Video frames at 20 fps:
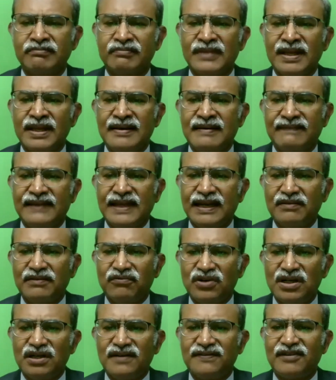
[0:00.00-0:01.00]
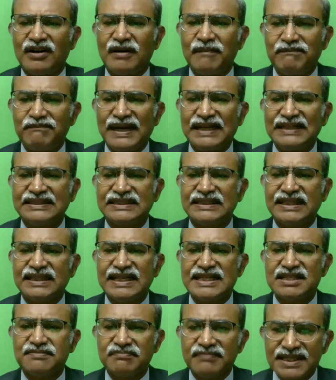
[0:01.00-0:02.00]
That word of compassion is
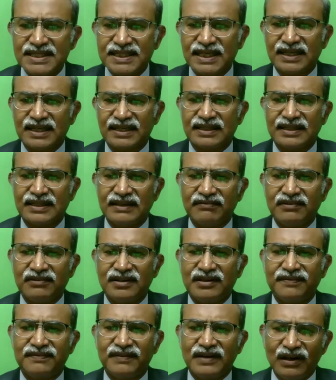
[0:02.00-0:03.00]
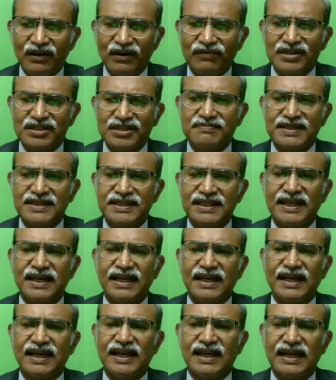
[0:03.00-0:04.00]
missing. The word of love is missing
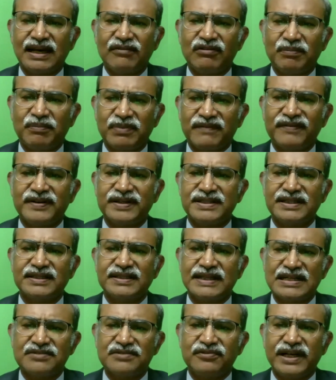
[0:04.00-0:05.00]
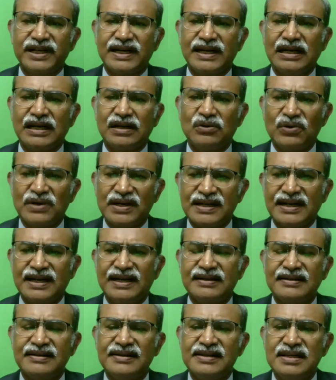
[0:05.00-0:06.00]
in our profession. That's where I look it
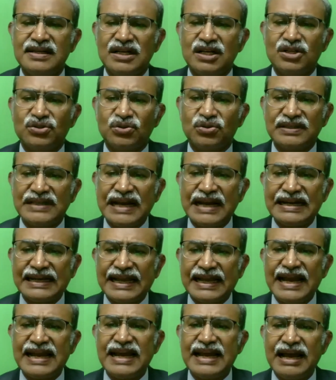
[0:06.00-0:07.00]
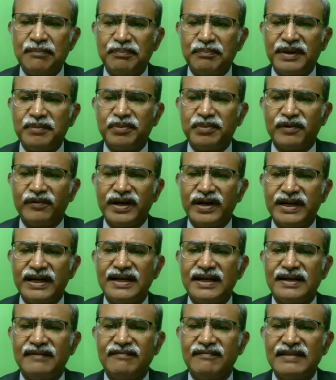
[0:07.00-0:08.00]
at. So that can happen
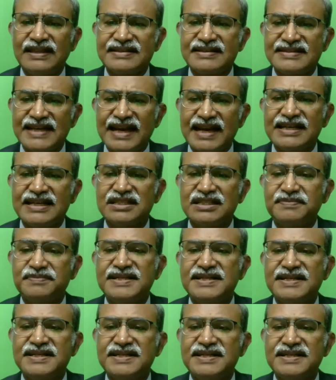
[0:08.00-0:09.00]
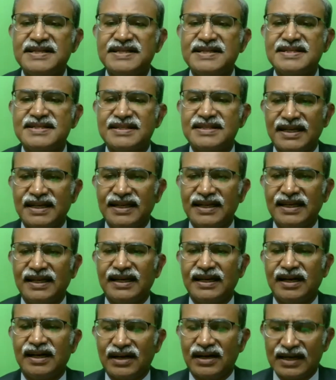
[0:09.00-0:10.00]
provided when the child has been
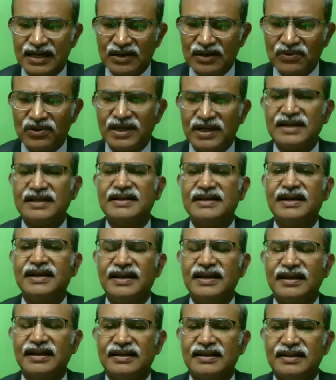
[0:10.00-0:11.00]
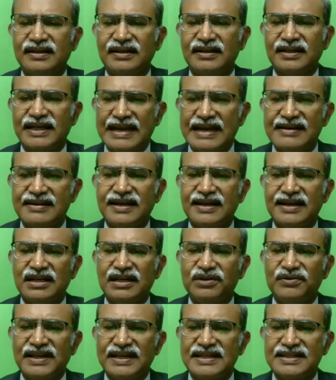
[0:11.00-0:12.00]
training or undergoing training, the candidate
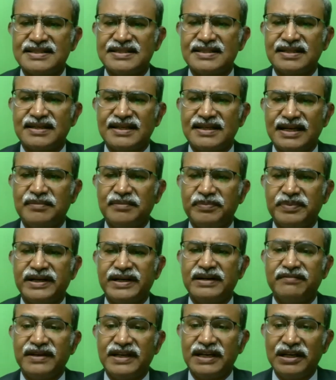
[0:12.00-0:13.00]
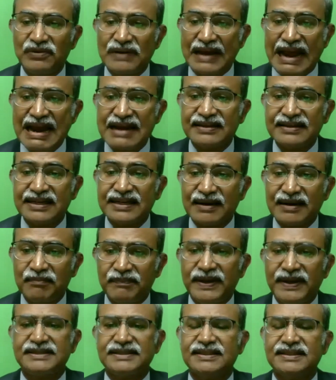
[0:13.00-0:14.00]
during his training period, we need to add that
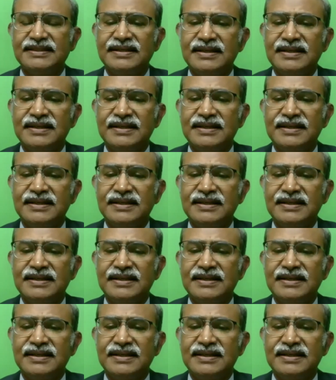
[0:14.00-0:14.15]
compassion